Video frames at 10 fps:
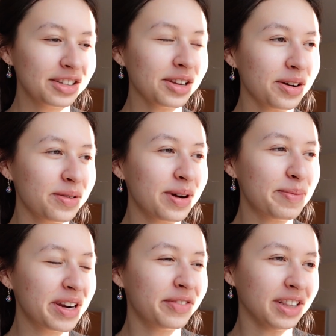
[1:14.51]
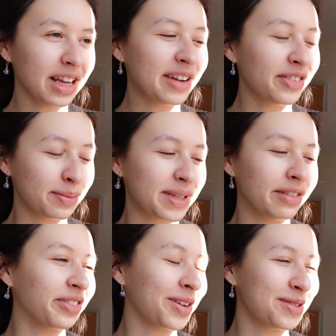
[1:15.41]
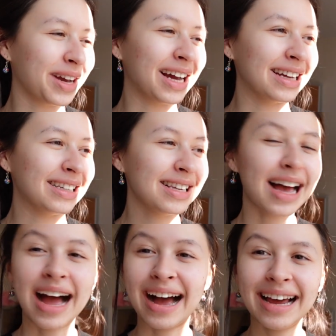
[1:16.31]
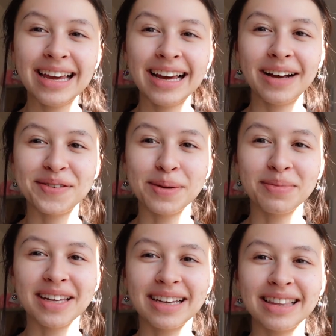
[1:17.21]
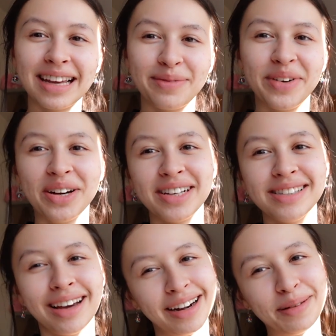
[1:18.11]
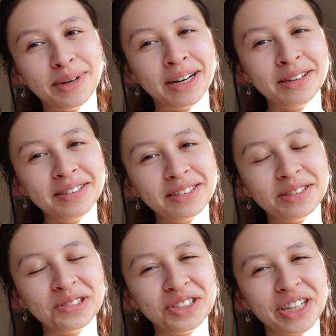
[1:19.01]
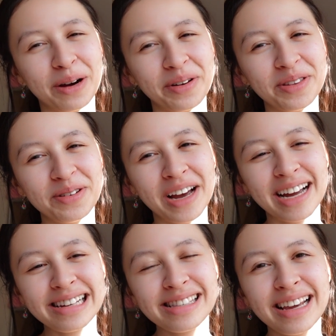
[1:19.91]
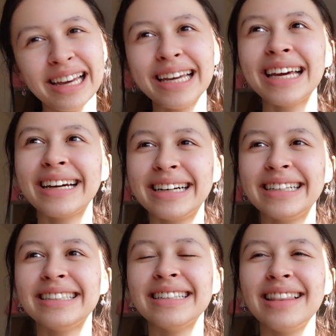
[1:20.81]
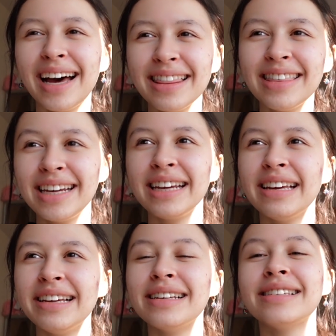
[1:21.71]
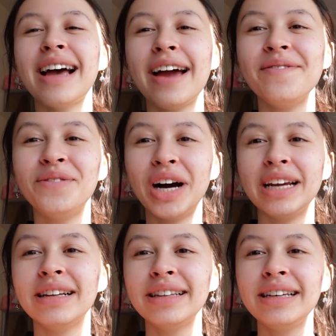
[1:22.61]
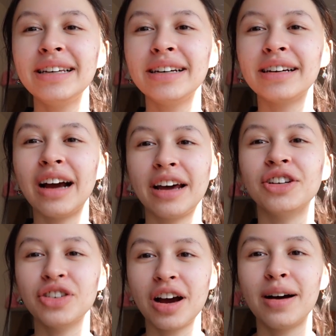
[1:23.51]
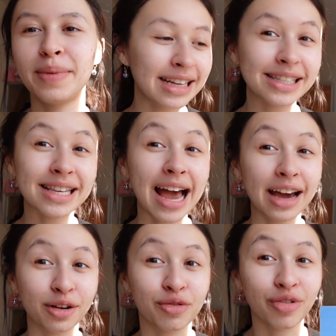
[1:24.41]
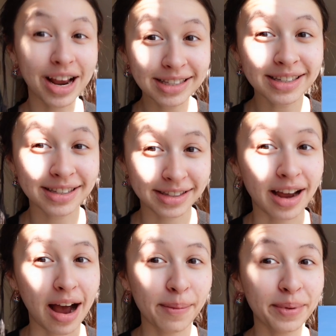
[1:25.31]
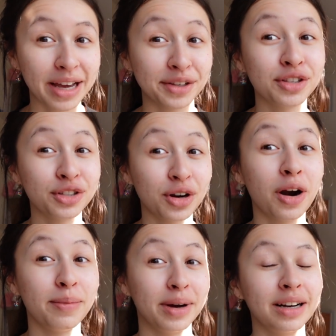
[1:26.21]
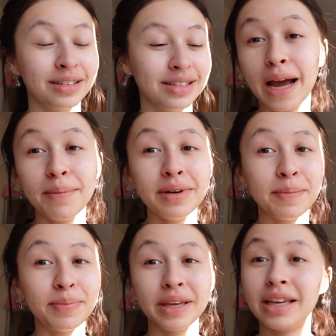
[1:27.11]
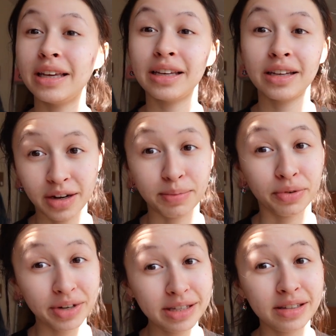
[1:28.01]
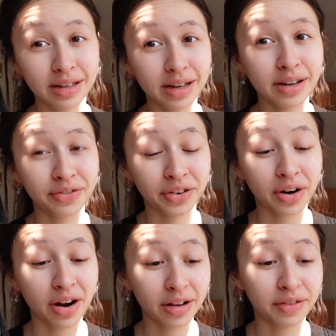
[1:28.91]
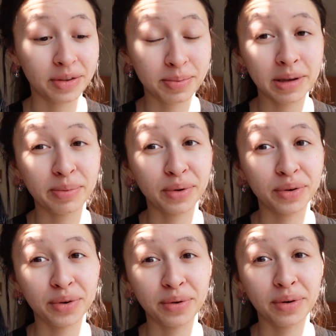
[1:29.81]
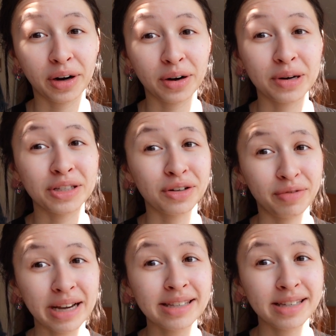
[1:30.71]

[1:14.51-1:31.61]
So, a bit of a life update for you guys. I have something that I'm very excited about to share with you guys. And that thing is, I finally got a job. It's at a rest stop at a Starbucks. I'm gonna be a barista for all of the people who are going to rest